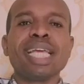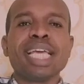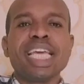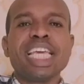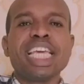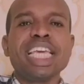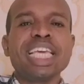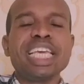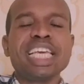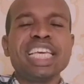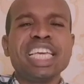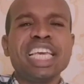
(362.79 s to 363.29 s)

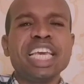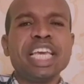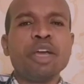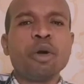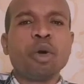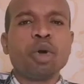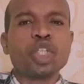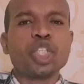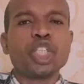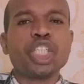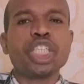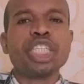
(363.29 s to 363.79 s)
he
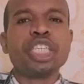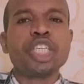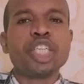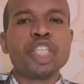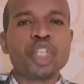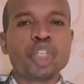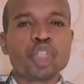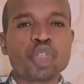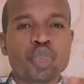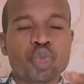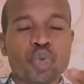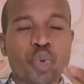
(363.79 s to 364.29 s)
or she
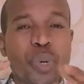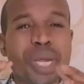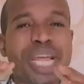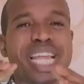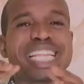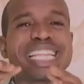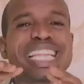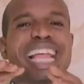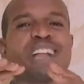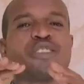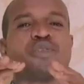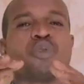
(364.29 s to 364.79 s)
is
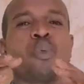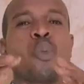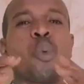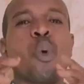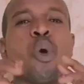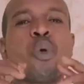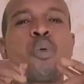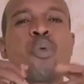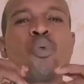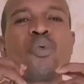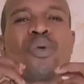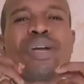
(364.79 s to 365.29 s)
doing that
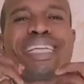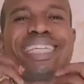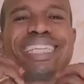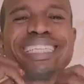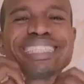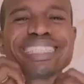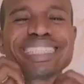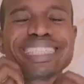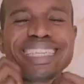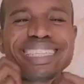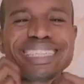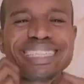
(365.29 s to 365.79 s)
work with the
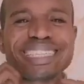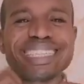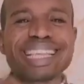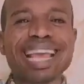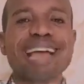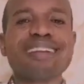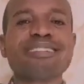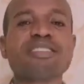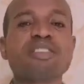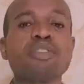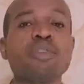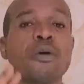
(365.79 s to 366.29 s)

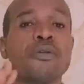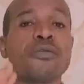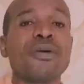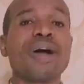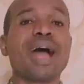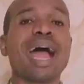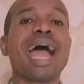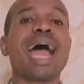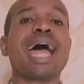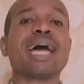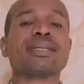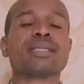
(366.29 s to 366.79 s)
sincerity of
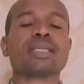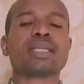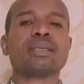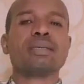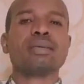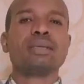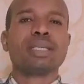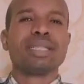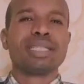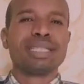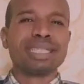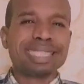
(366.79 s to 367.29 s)
heart.
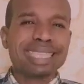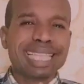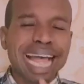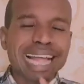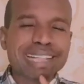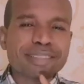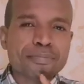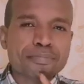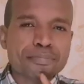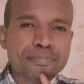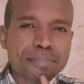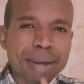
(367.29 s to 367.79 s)

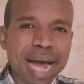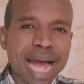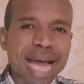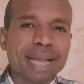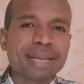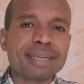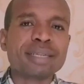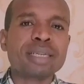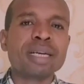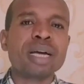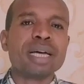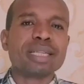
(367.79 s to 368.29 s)
That
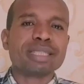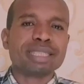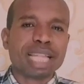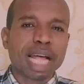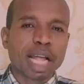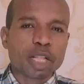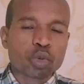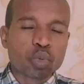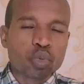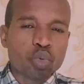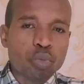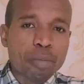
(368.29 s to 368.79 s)
man,
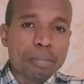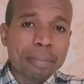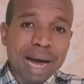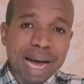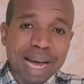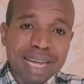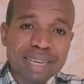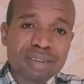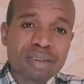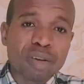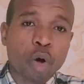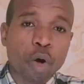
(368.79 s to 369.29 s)
that
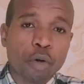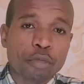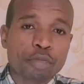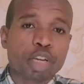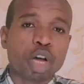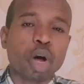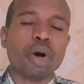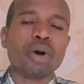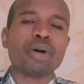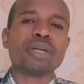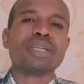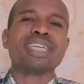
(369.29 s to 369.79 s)
woman of
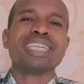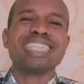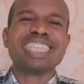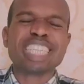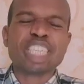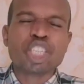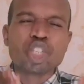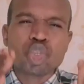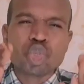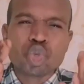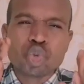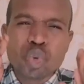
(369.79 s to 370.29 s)
God
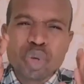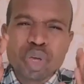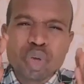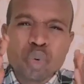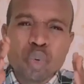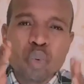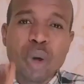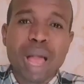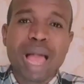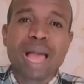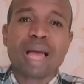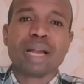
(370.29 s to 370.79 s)
is
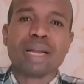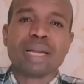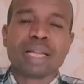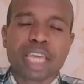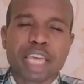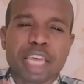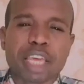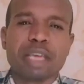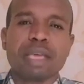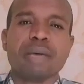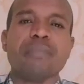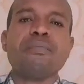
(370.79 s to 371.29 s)
doing well
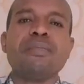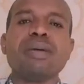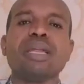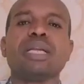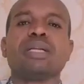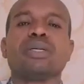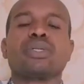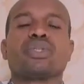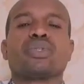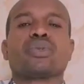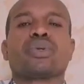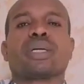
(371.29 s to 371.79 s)
in
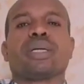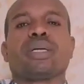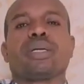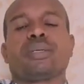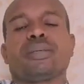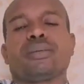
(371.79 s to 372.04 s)
ministry.